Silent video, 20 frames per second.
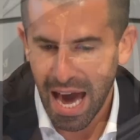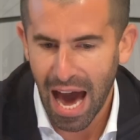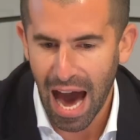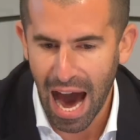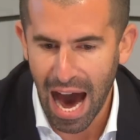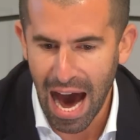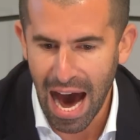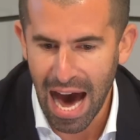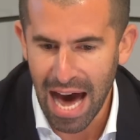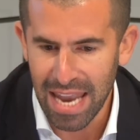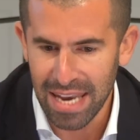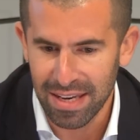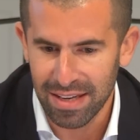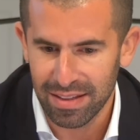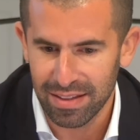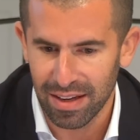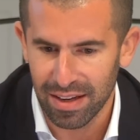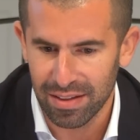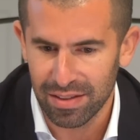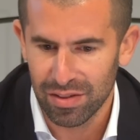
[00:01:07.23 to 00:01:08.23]

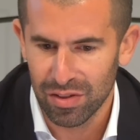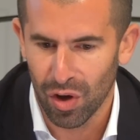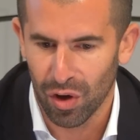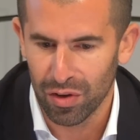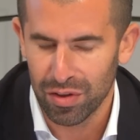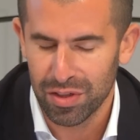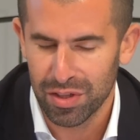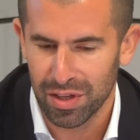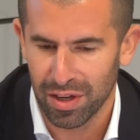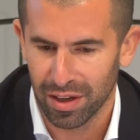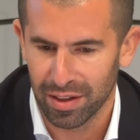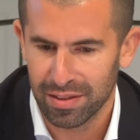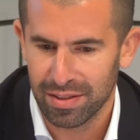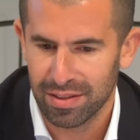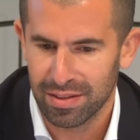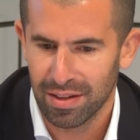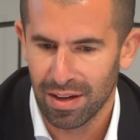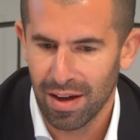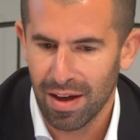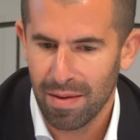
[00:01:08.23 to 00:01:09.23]
and it's not
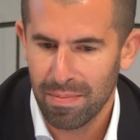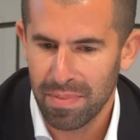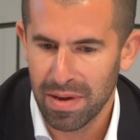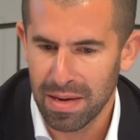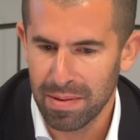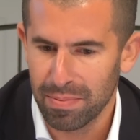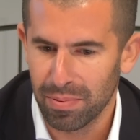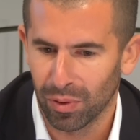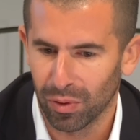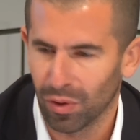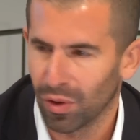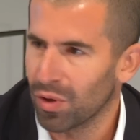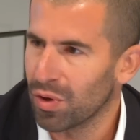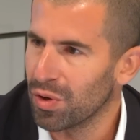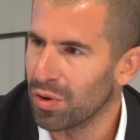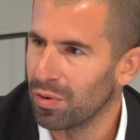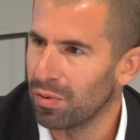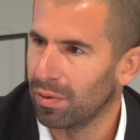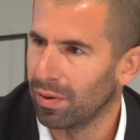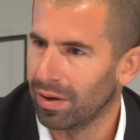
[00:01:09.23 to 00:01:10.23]
just people
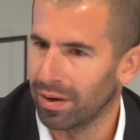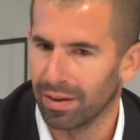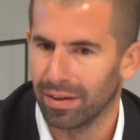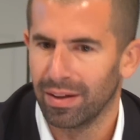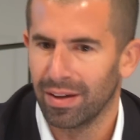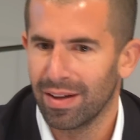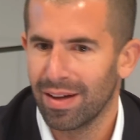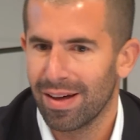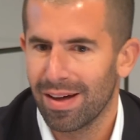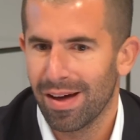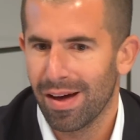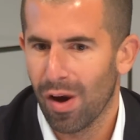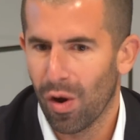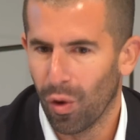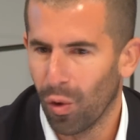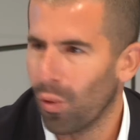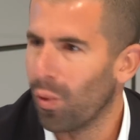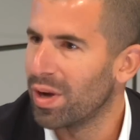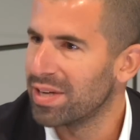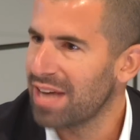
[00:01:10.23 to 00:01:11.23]
who are
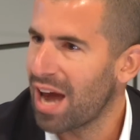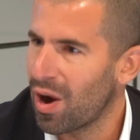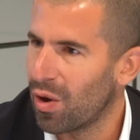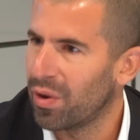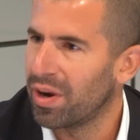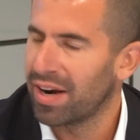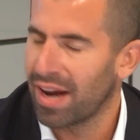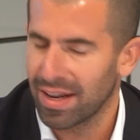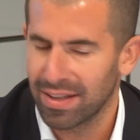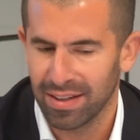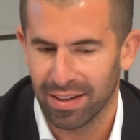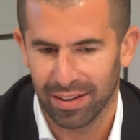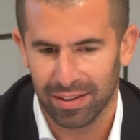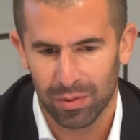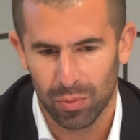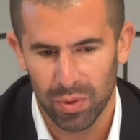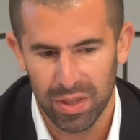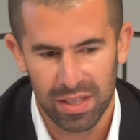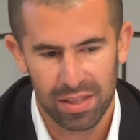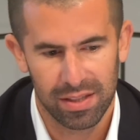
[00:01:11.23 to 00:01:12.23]
always. Heroin
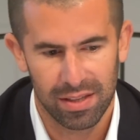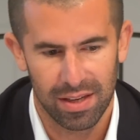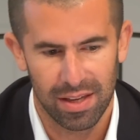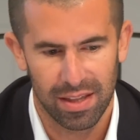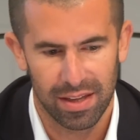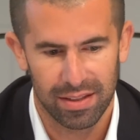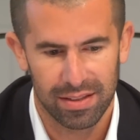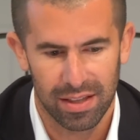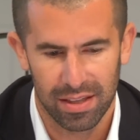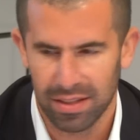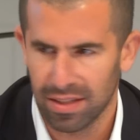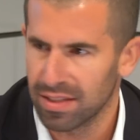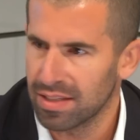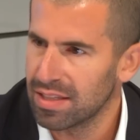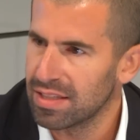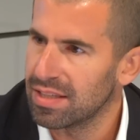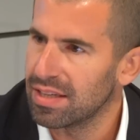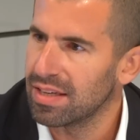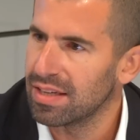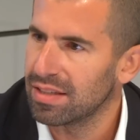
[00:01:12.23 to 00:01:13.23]
addicts, we see this as a
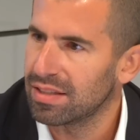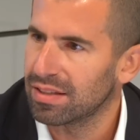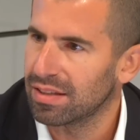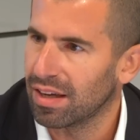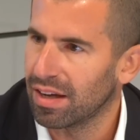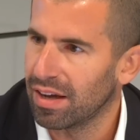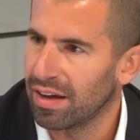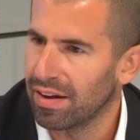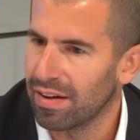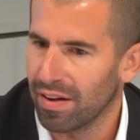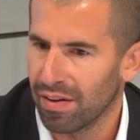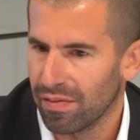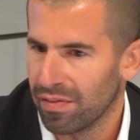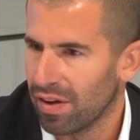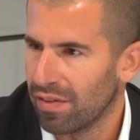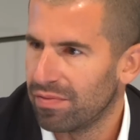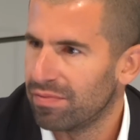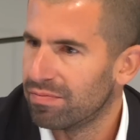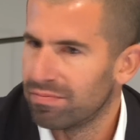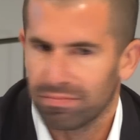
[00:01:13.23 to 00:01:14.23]
disease uh, of,
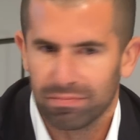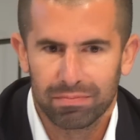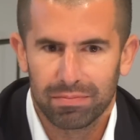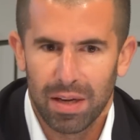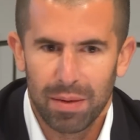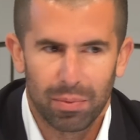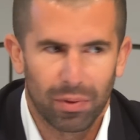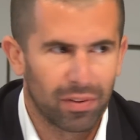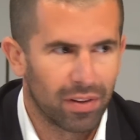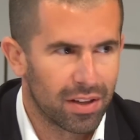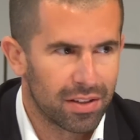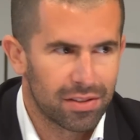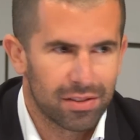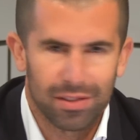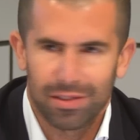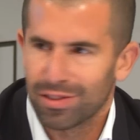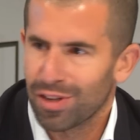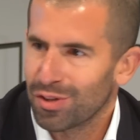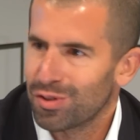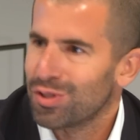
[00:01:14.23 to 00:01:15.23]
of, people that,
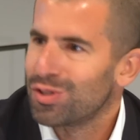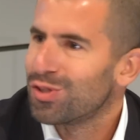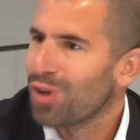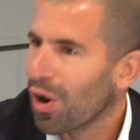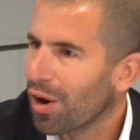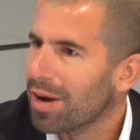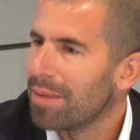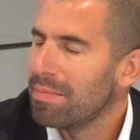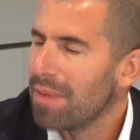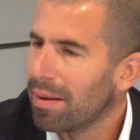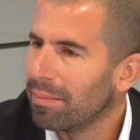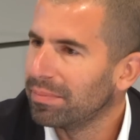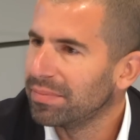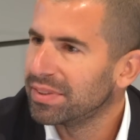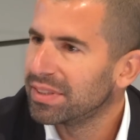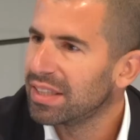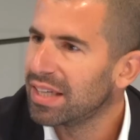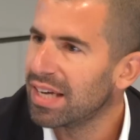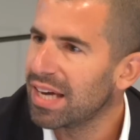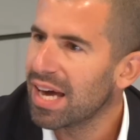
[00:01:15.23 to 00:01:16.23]
such as soccer
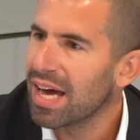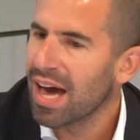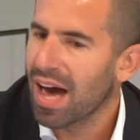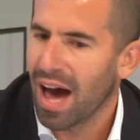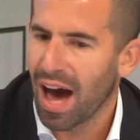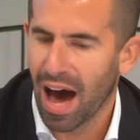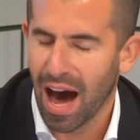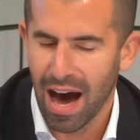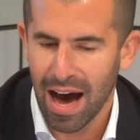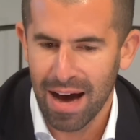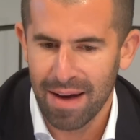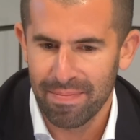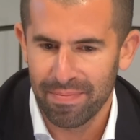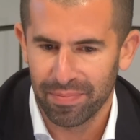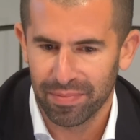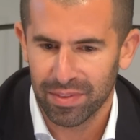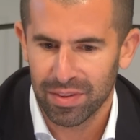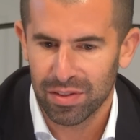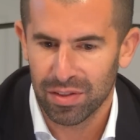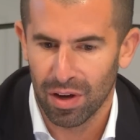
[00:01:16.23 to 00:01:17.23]
mums. Right.
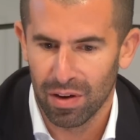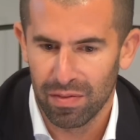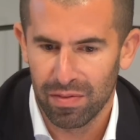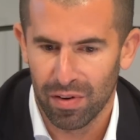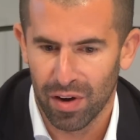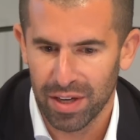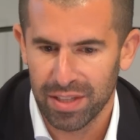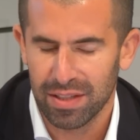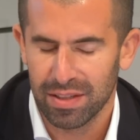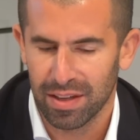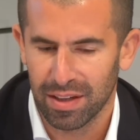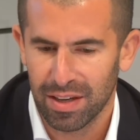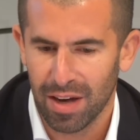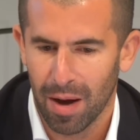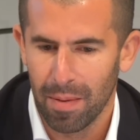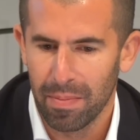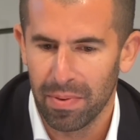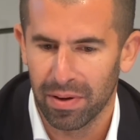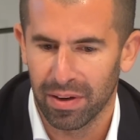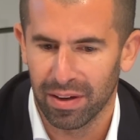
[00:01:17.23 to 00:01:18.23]
And so for us as a
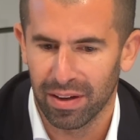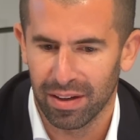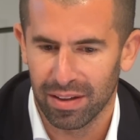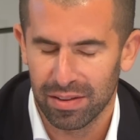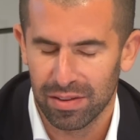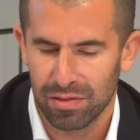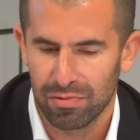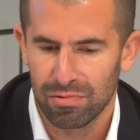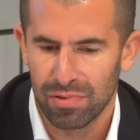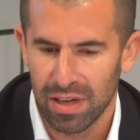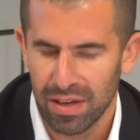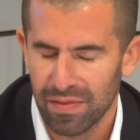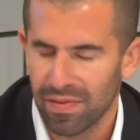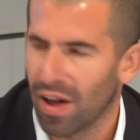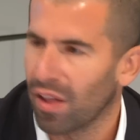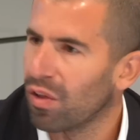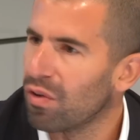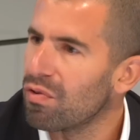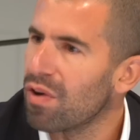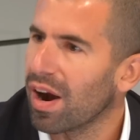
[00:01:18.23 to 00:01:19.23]
company, it just really
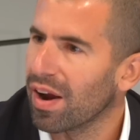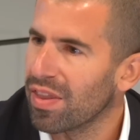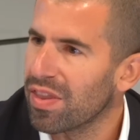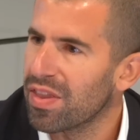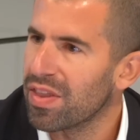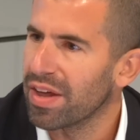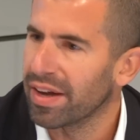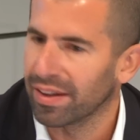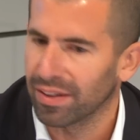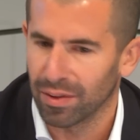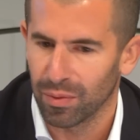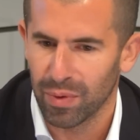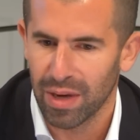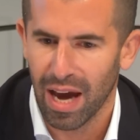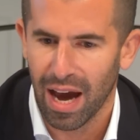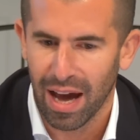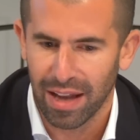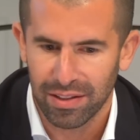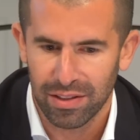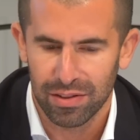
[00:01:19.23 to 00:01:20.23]
felt the right thing that we
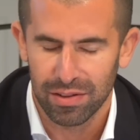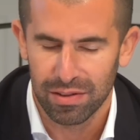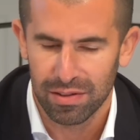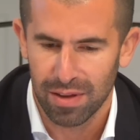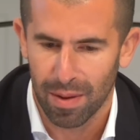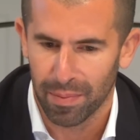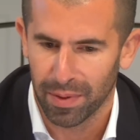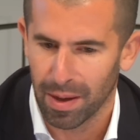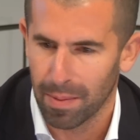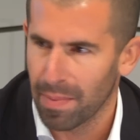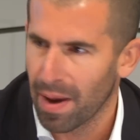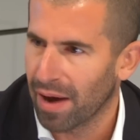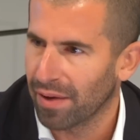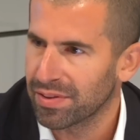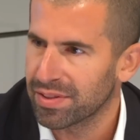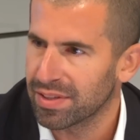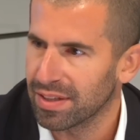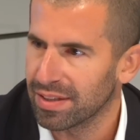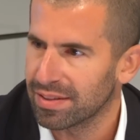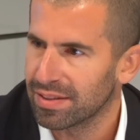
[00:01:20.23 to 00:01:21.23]
had to do something
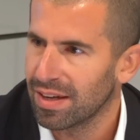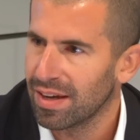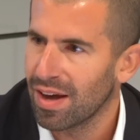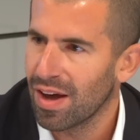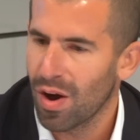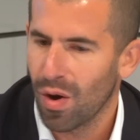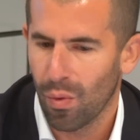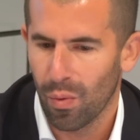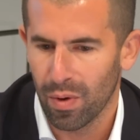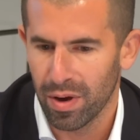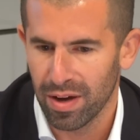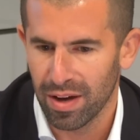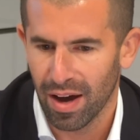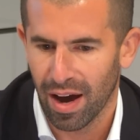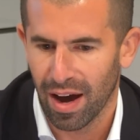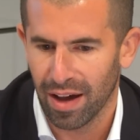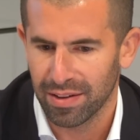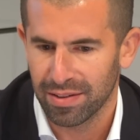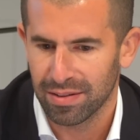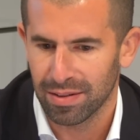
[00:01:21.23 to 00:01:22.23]
about it. We
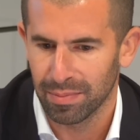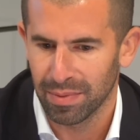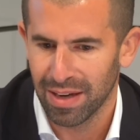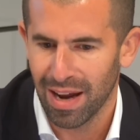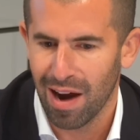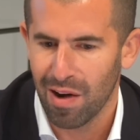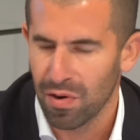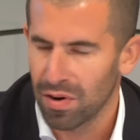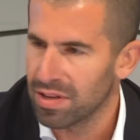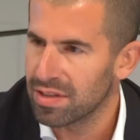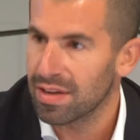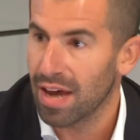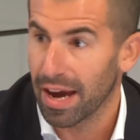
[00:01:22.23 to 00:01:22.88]
had some inherent